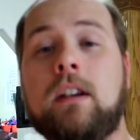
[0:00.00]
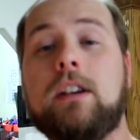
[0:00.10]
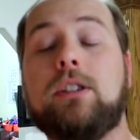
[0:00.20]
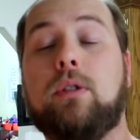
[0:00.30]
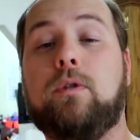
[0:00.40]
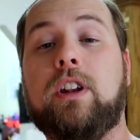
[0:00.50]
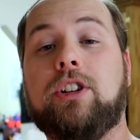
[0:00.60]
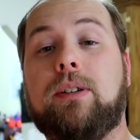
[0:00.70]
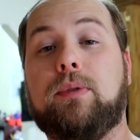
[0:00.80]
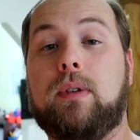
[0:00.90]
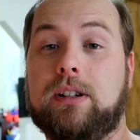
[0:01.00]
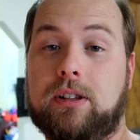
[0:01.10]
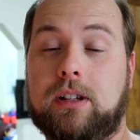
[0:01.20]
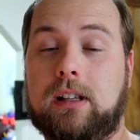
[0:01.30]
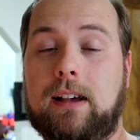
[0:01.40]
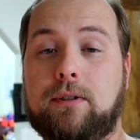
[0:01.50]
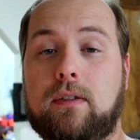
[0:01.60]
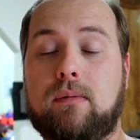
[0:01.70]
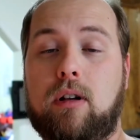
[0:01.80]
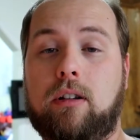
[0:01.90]
So to finish up the rest of this
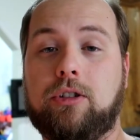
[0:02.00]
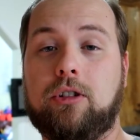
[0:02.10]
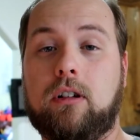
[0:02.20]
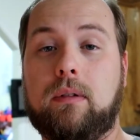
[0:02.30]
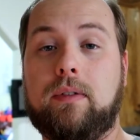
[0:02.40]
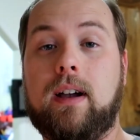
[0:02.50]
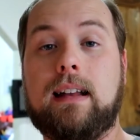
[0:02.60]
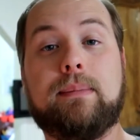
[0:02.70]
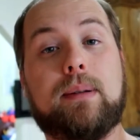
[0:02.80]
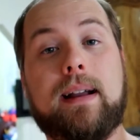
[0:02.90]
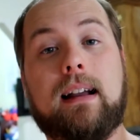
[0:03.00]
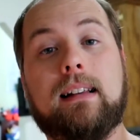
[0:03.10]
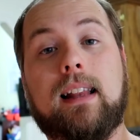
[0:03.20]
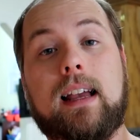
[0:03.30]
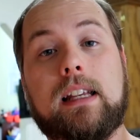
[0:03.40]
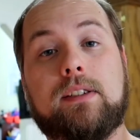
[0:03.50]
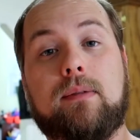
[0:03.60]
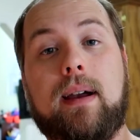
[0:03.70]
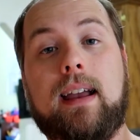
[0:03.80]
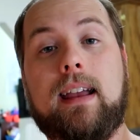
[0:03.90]
leftover brown sugar we've got, I'm going to make a glaze for
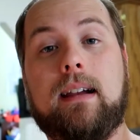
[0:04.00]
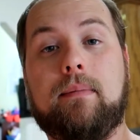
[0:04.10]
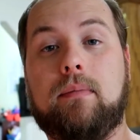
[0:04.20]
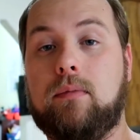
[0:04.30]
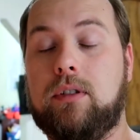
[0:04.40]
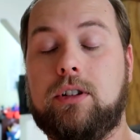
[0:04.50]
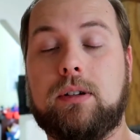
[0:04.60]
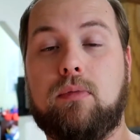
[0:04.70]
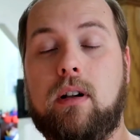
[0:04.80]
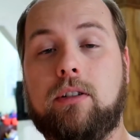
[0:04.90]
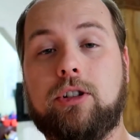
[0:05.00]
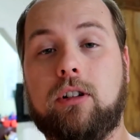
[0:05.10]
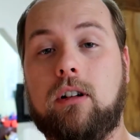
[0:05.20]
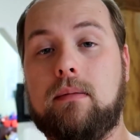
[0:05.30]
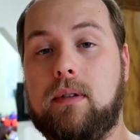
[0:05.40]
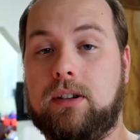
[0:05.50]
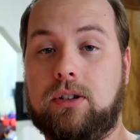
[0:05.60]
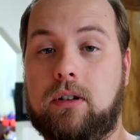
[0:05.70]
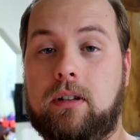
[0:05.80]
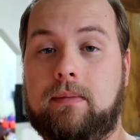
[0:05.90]
my ham with just brown sugar and
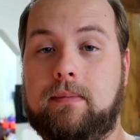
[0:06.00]
mustard.